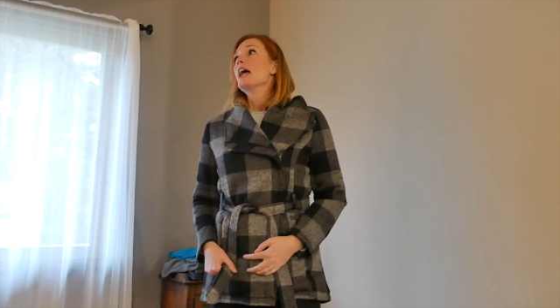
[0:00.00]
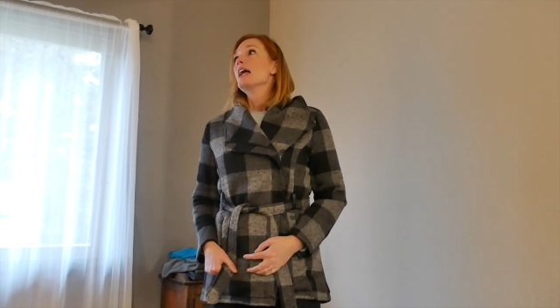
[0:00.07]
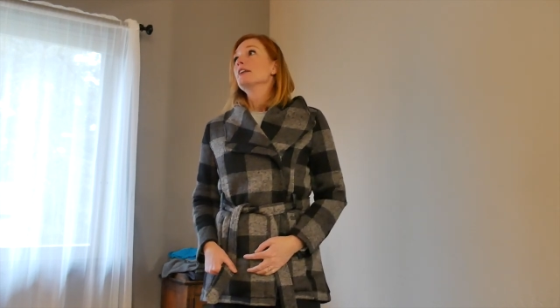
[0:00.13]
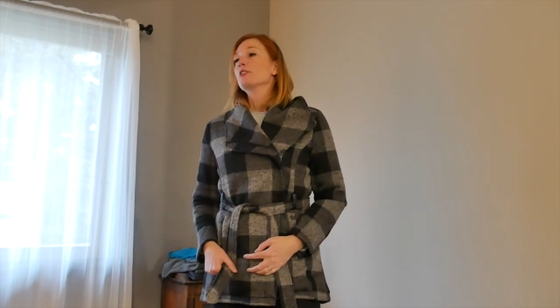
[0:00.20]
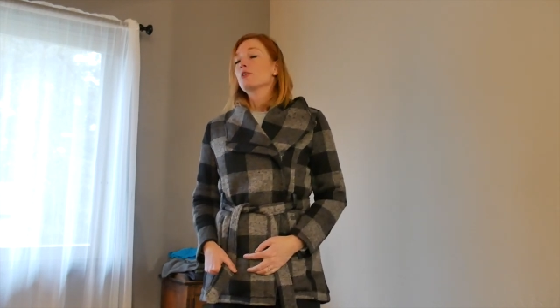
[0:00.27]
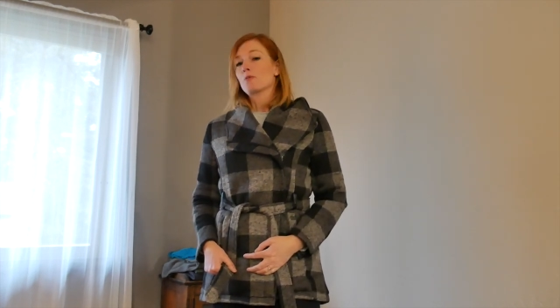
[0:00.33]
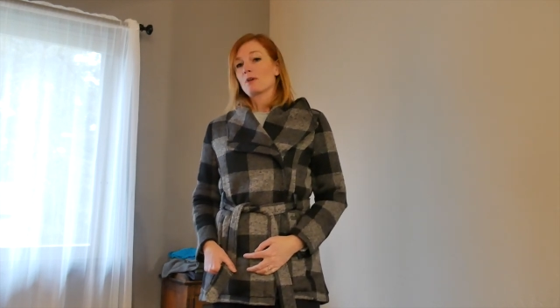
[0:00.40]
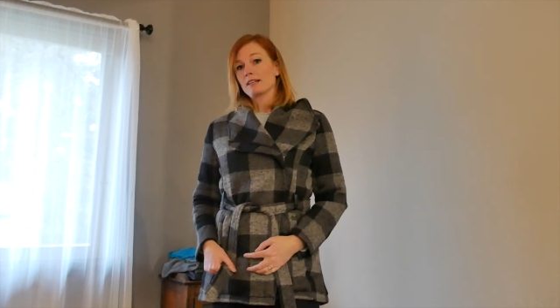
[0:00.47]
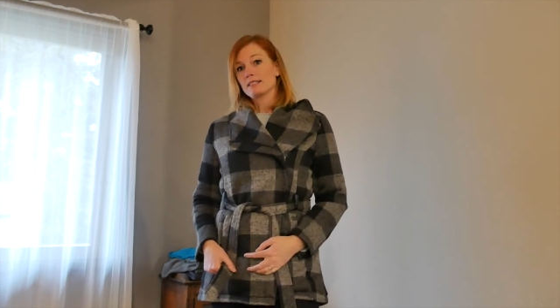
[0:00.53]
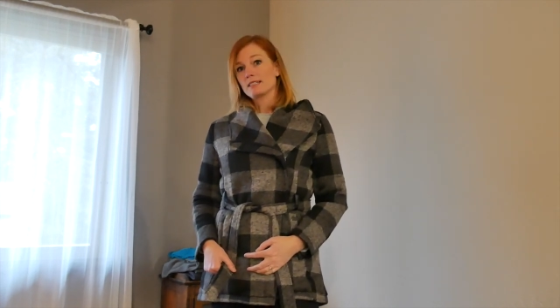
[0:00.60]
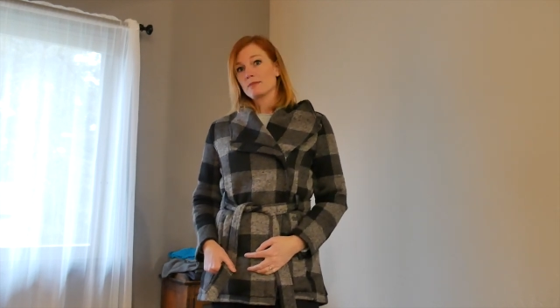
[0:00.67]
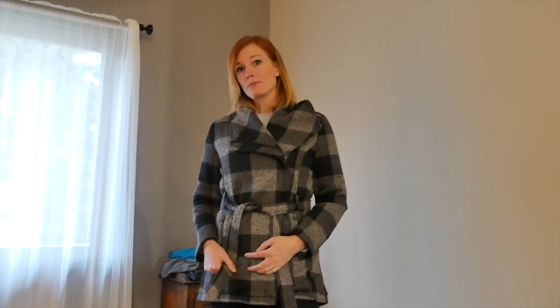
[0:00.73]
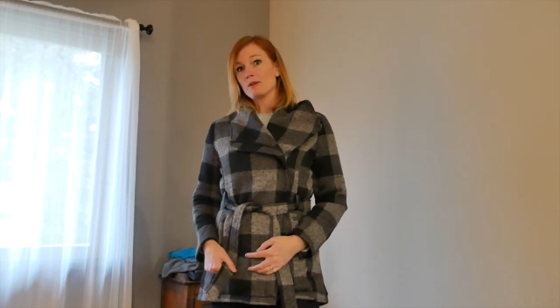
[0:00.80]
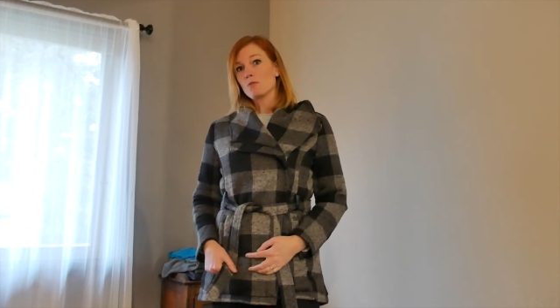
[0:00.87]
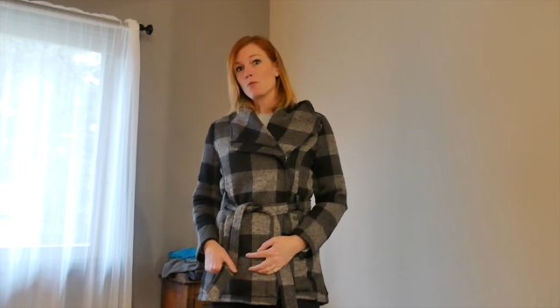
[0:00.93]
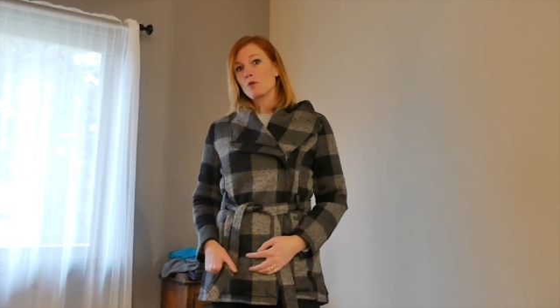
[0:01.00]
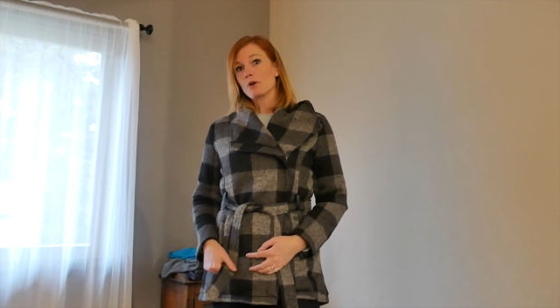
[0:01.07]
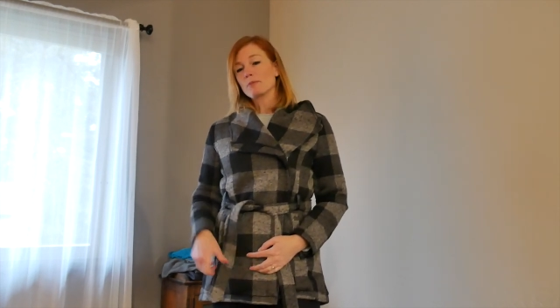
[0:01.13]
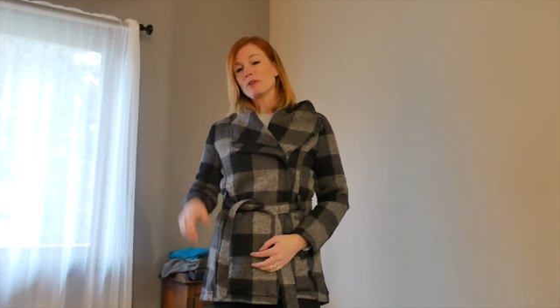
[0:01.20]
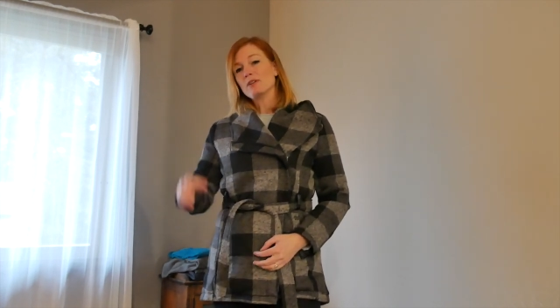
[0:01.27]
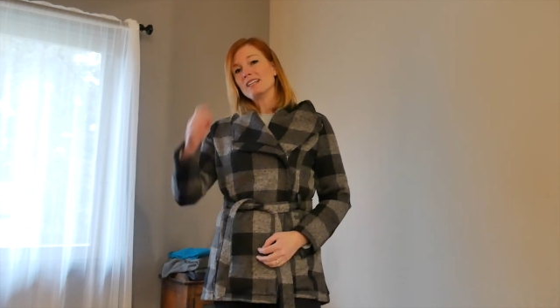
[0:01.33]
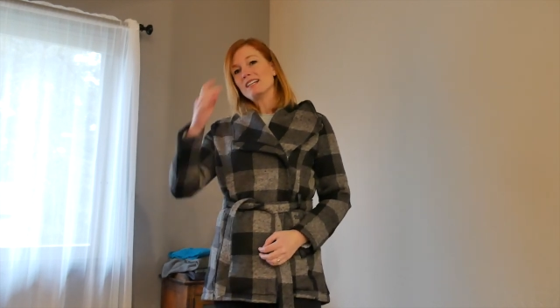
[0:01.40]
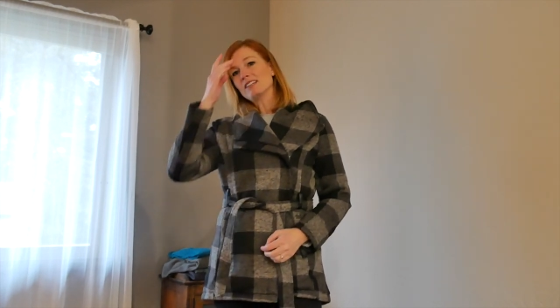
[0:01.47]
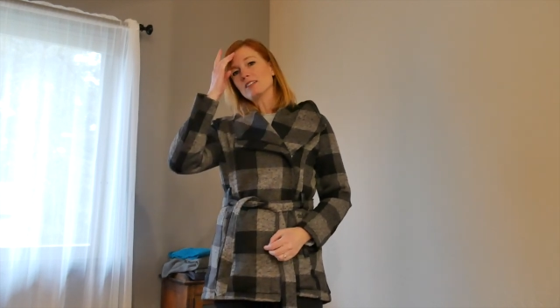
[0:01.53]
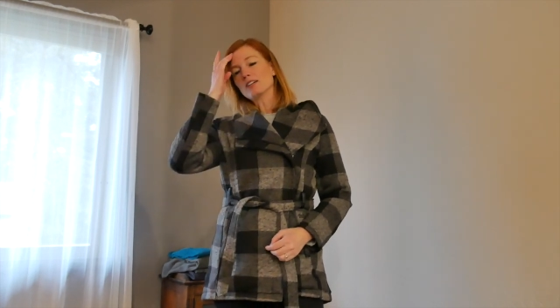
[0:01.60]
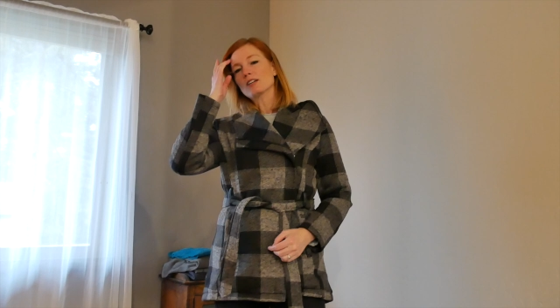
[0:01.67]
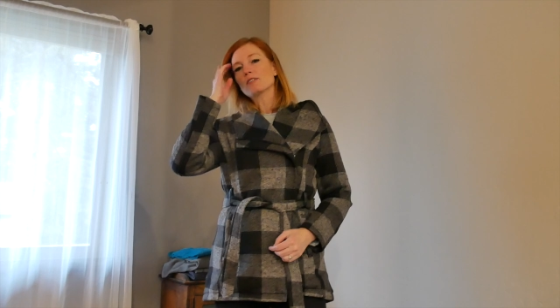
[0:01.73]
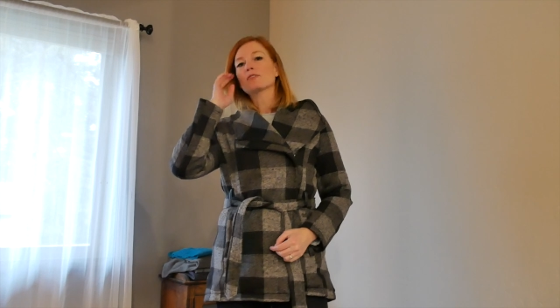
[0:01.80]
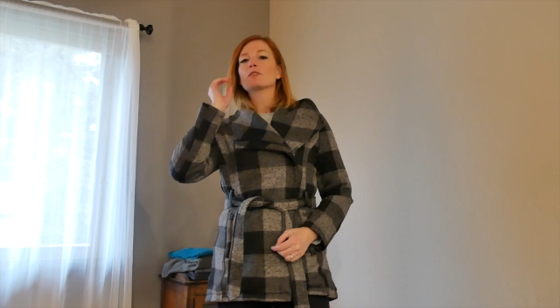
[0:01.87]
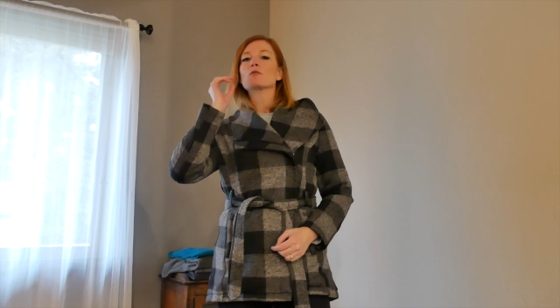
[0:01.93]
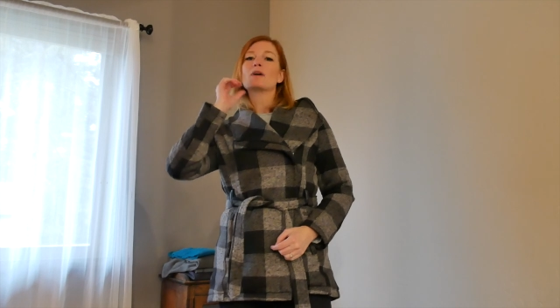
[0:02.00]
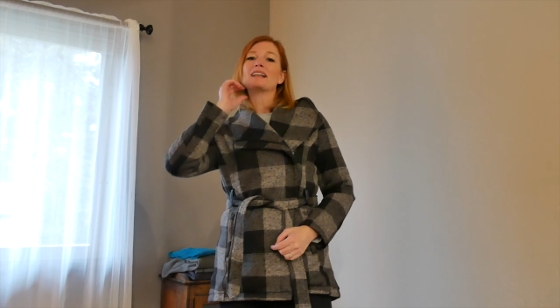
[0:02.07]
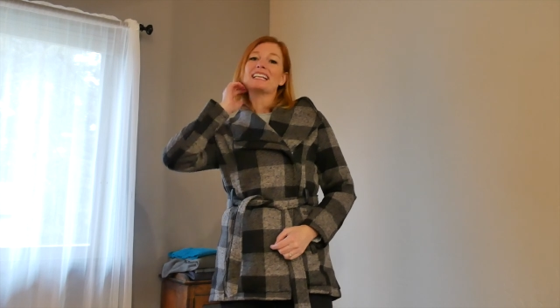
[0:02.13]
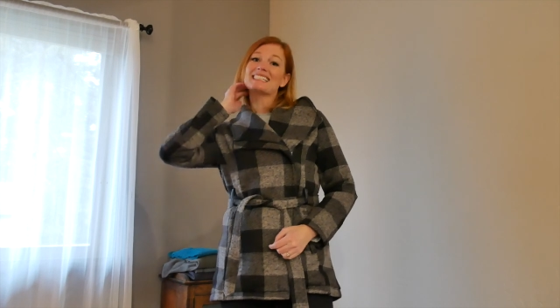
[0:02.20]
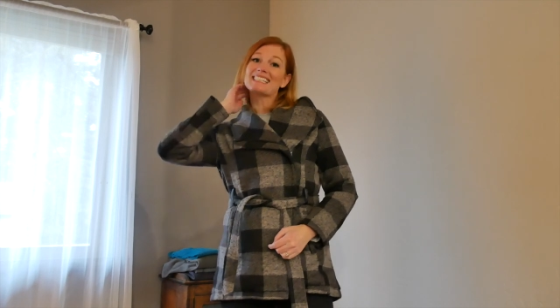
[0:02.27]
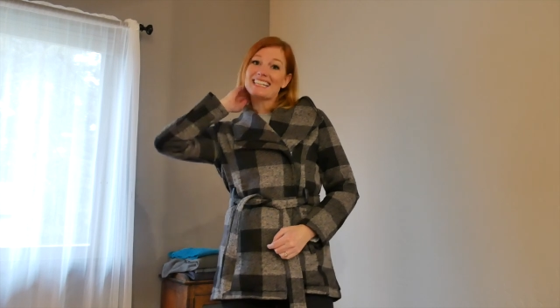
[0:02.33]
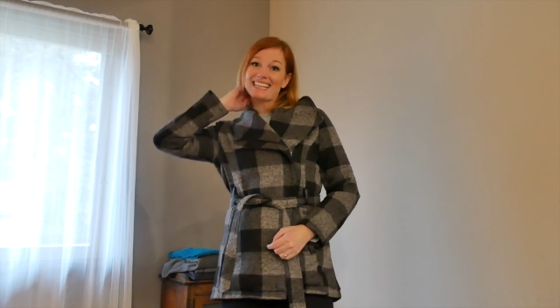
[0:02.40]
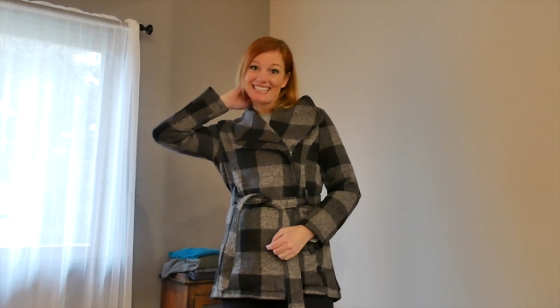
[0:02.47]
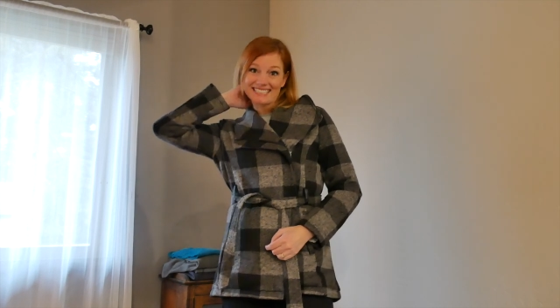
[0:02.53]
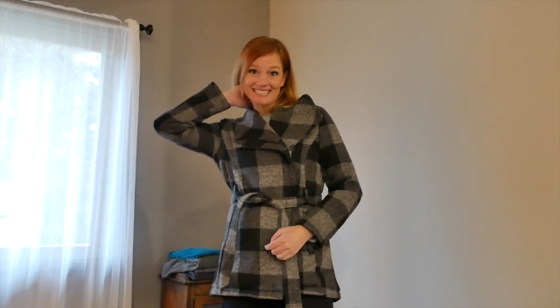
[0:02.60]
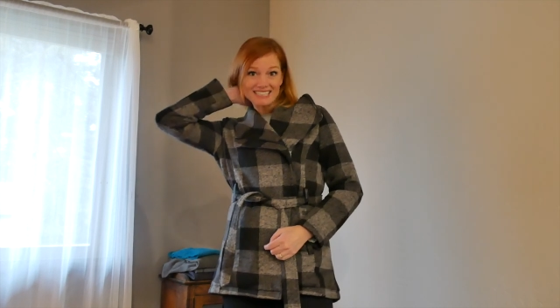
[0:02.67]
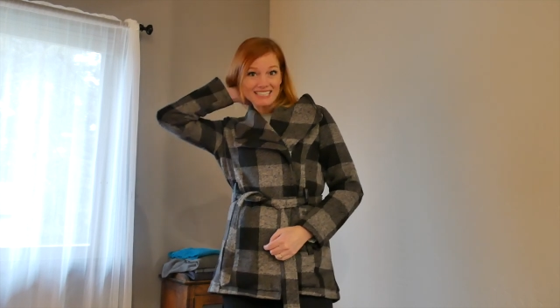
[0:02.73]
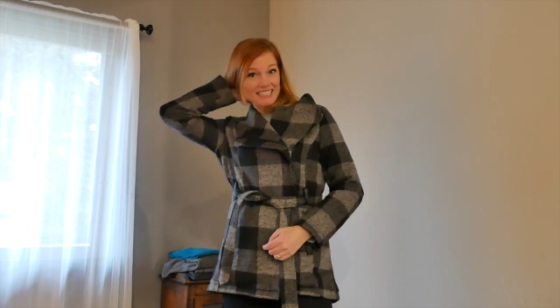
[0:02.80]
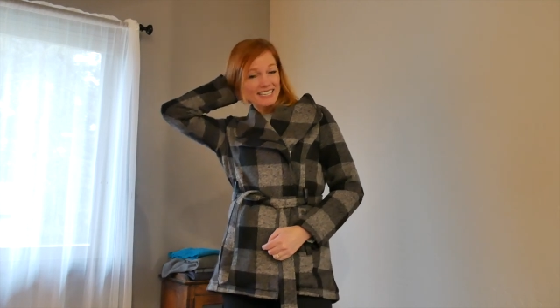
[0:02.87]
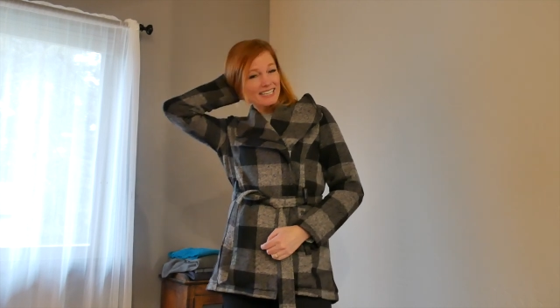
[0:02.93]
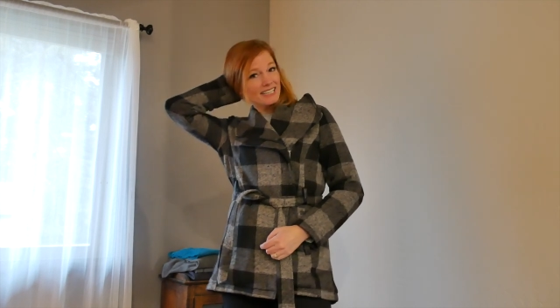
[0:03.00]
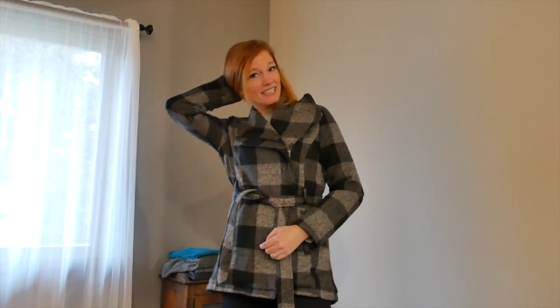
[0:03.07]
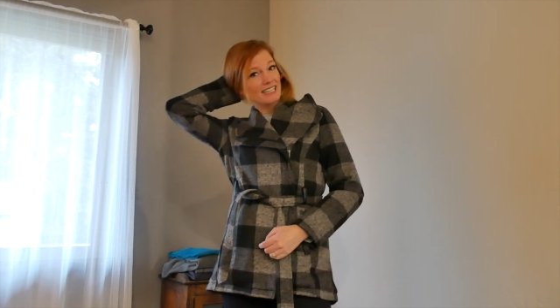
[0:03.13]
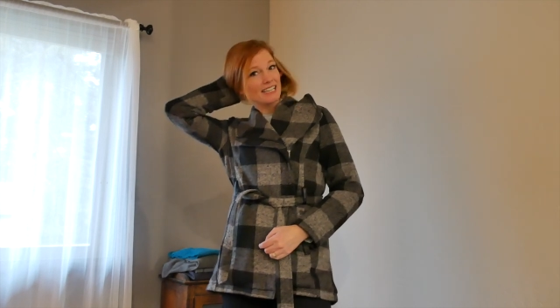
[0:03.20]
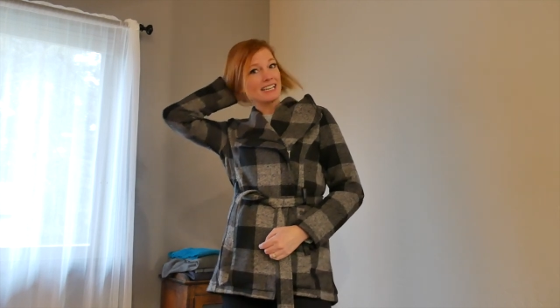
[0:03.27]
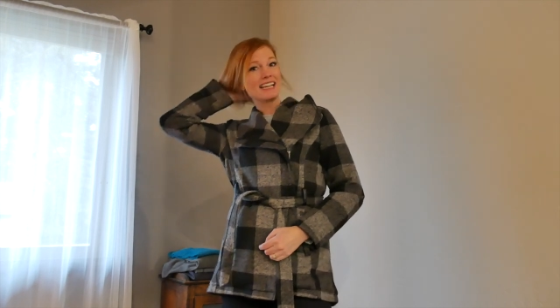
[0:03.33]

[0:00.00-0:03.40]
and you want it to be warm, you need to look for one that's insulated,